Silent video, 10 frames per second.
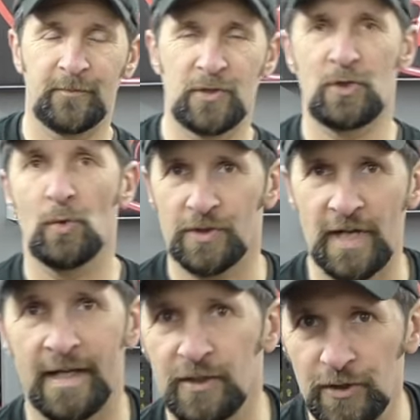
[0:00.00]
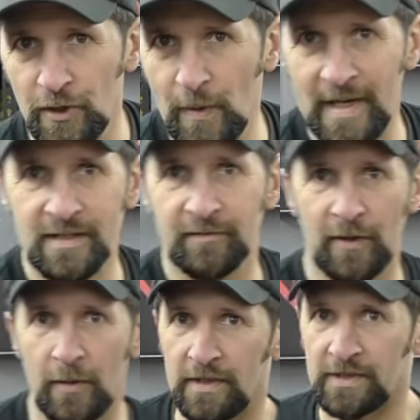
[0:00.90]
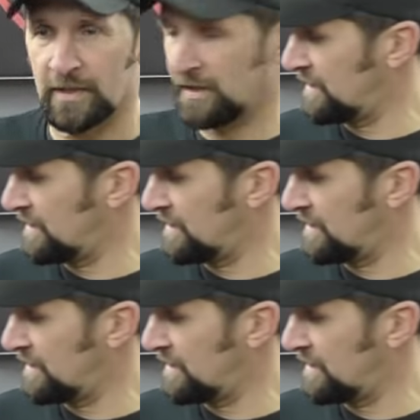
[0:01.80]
shortchange you as the viewer to